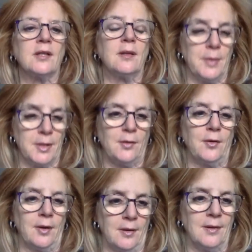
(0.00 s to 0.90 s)
the
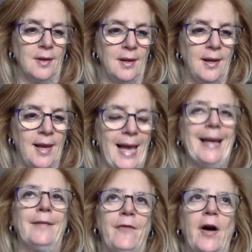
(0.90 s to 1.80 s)
material.
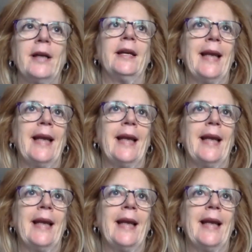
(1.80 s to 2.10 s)
And I'm finding